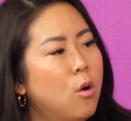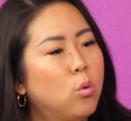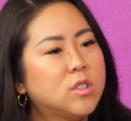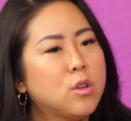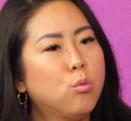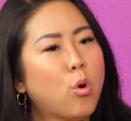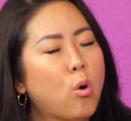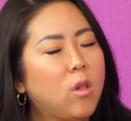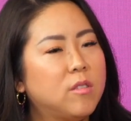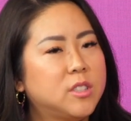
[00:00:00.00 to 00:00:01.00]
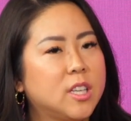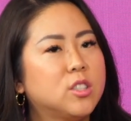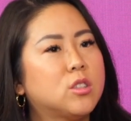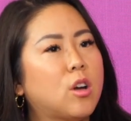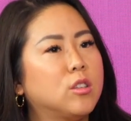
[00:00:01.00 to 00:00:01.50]
What's the role of
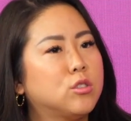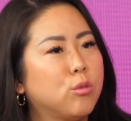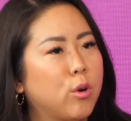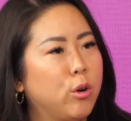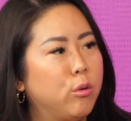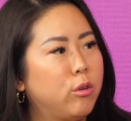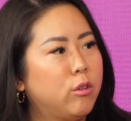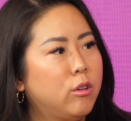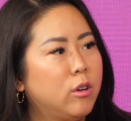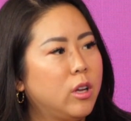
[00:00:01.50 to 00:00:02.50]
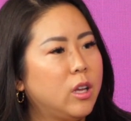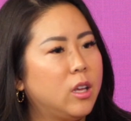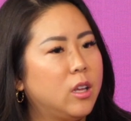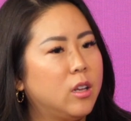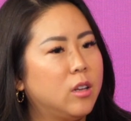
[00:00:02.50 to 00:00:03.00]
testosterone
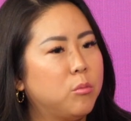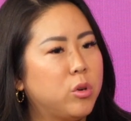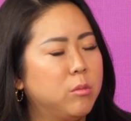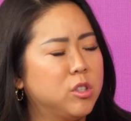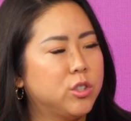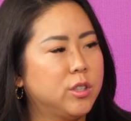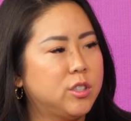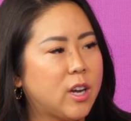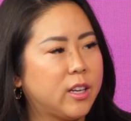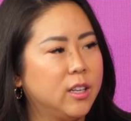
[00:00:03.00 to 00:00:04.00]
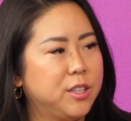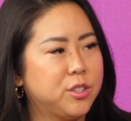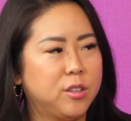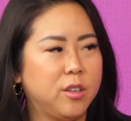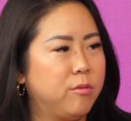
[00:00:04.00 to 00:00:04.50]
in premature
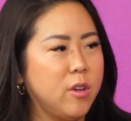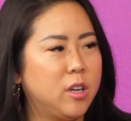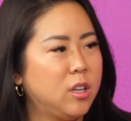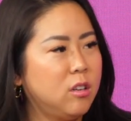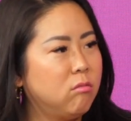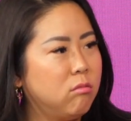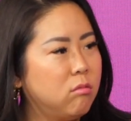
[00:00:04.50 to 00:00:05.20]
ejaculation, if any?